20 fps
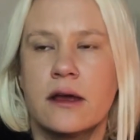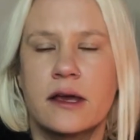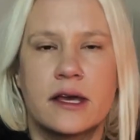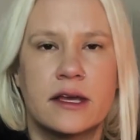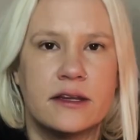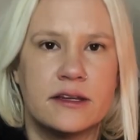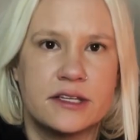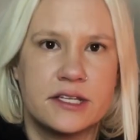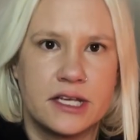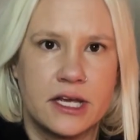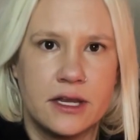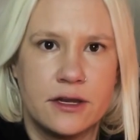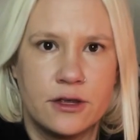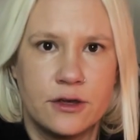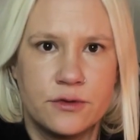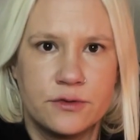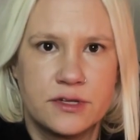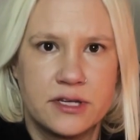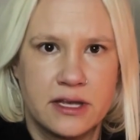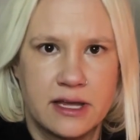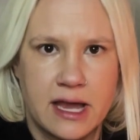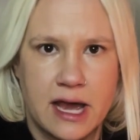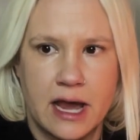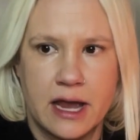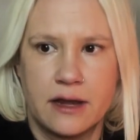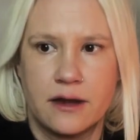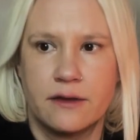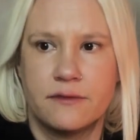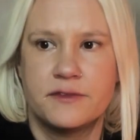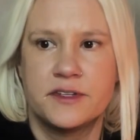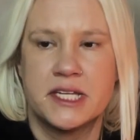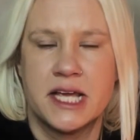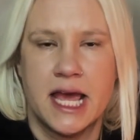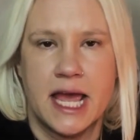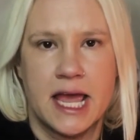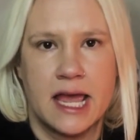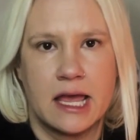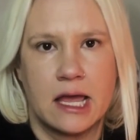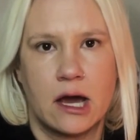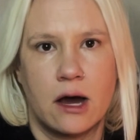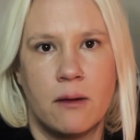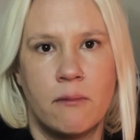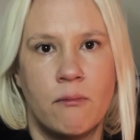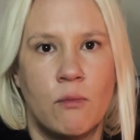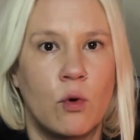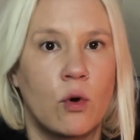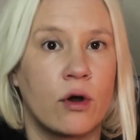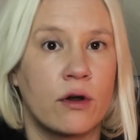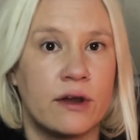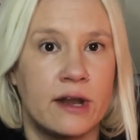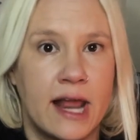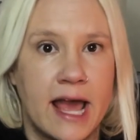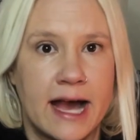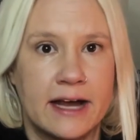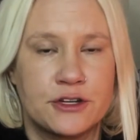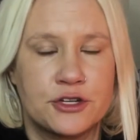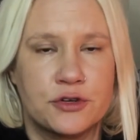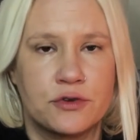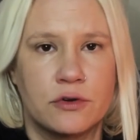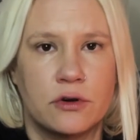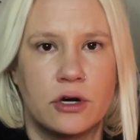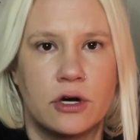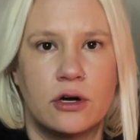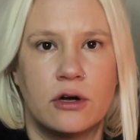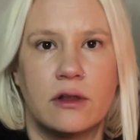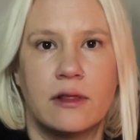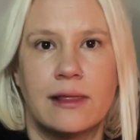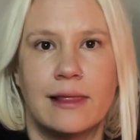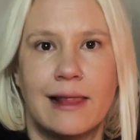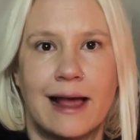Continue to kind of take a more natural,